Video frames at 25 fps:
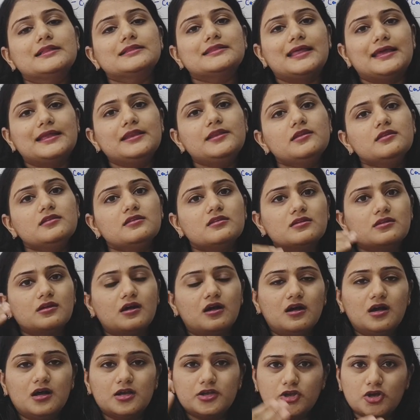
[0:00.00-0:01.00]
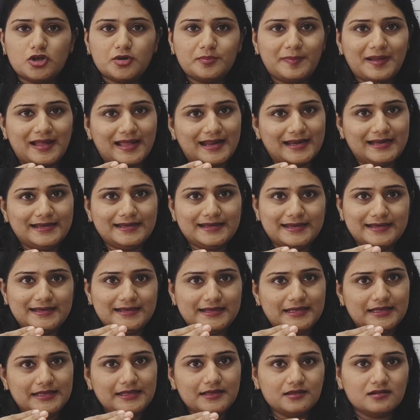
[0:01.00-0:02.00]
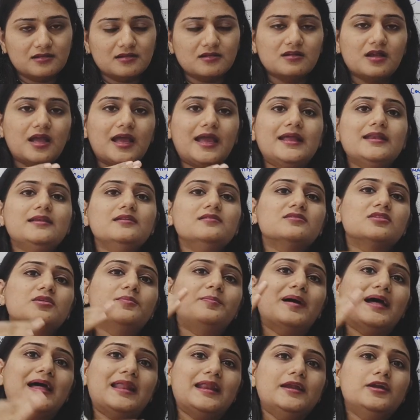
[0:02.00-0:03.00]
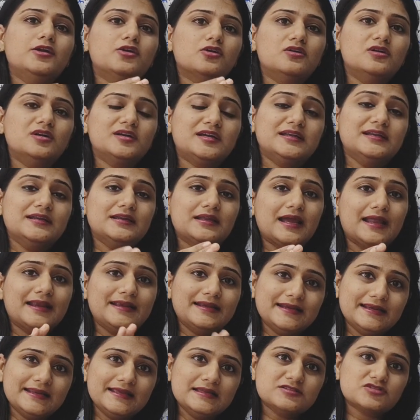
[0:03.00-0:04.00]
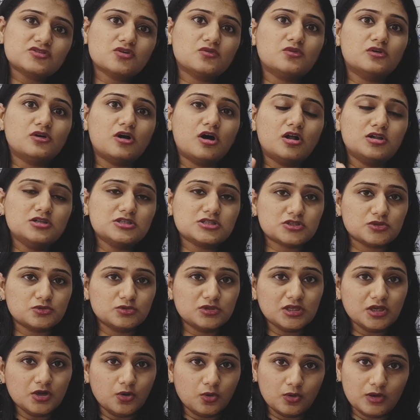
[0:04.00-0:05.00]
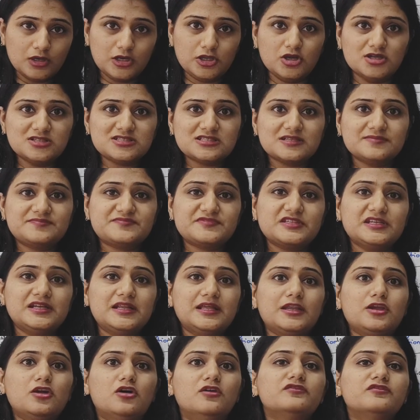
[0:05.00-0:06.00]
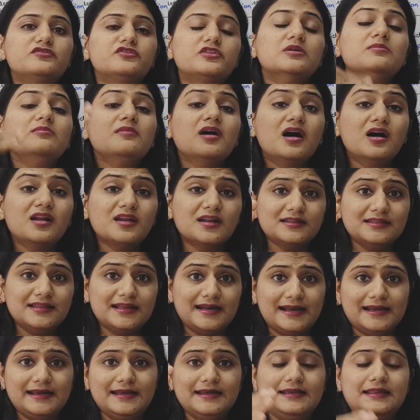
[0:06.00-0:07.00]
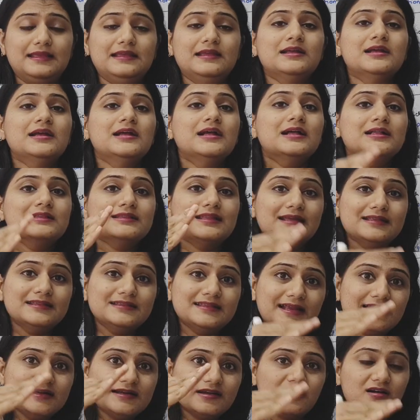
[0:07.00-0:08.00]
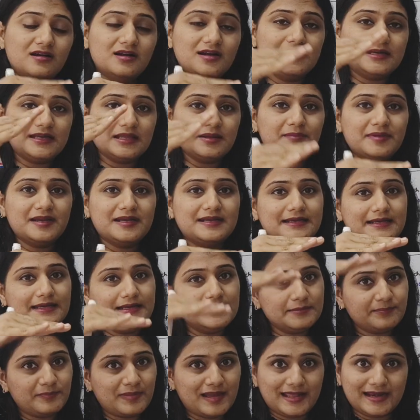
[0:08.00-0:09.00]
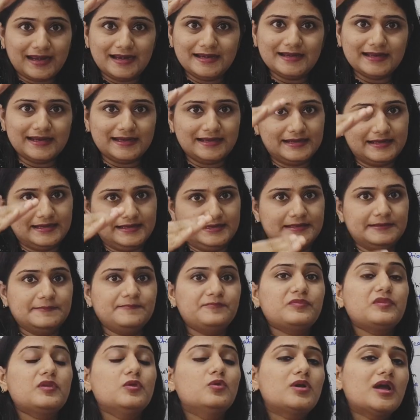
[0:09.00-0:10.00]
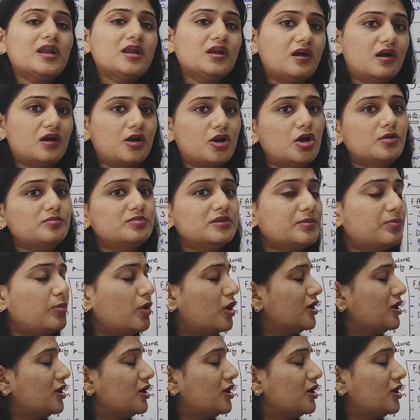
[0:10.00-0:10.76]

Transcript: then your parent entity and the parent entity is also the wholly owned subsidiary of some another entity, then that ultimately parent entity, you can adopt the